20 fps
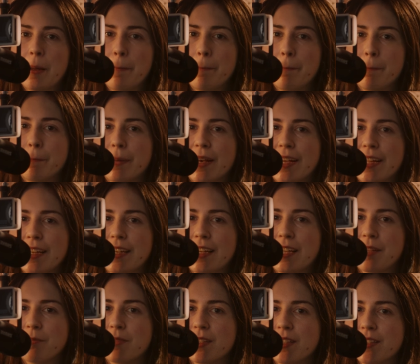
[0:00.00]
My
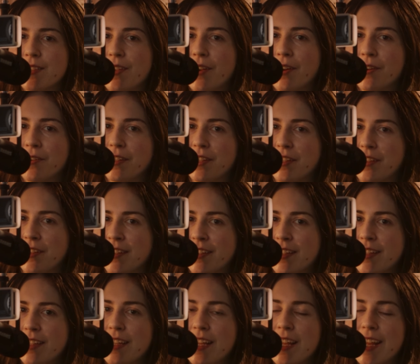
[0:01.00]
name is
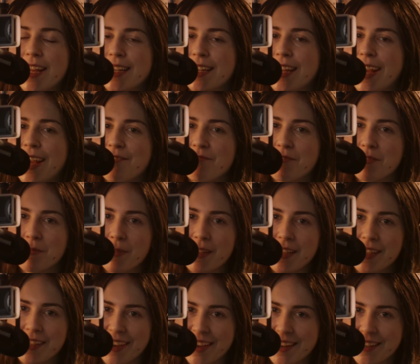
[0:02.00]
Ariana, and I will be
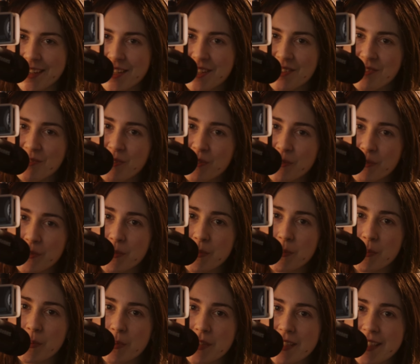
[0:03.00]
guiding you
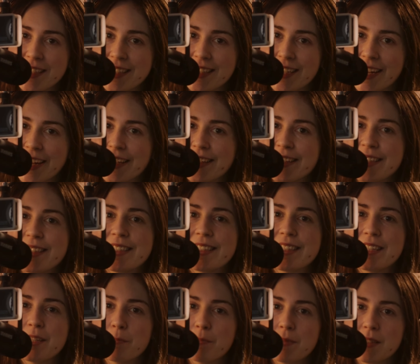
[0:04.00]
through tonight's
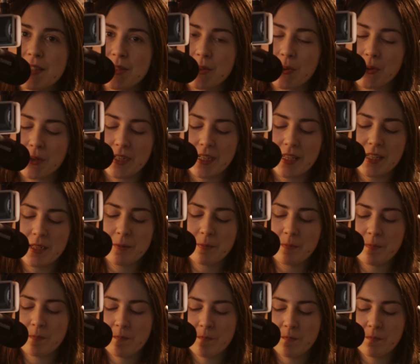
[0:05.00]
sleep story.
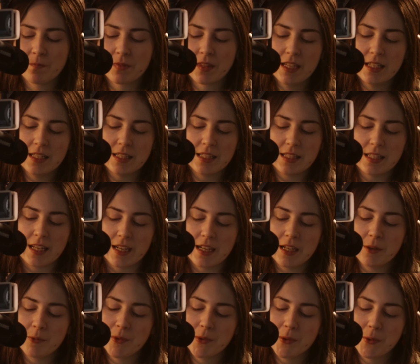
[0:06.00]
Tonight
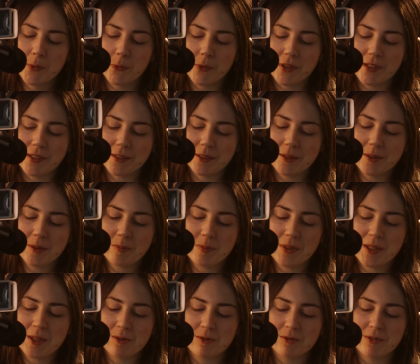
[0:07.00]
we will
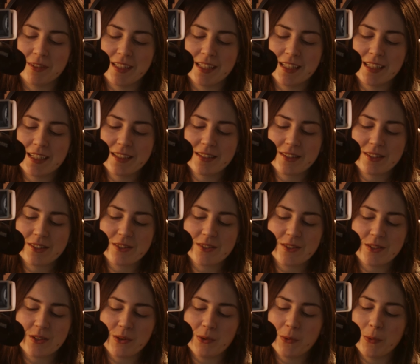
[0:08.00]
be reading
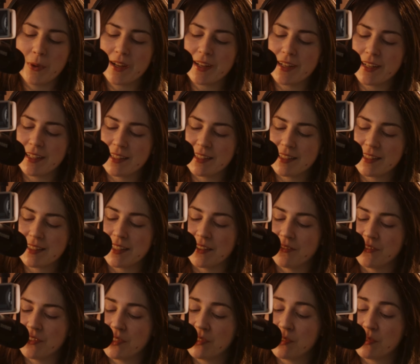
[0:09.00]
Snow White and the
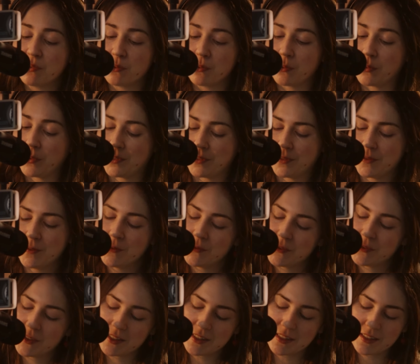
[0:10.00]
Seven
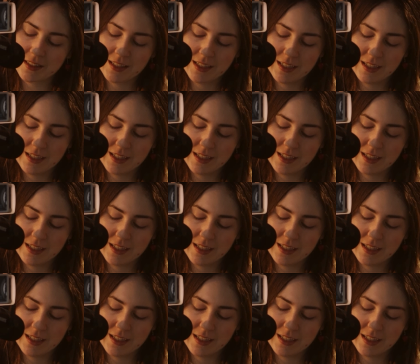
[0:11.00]
Dwarfs.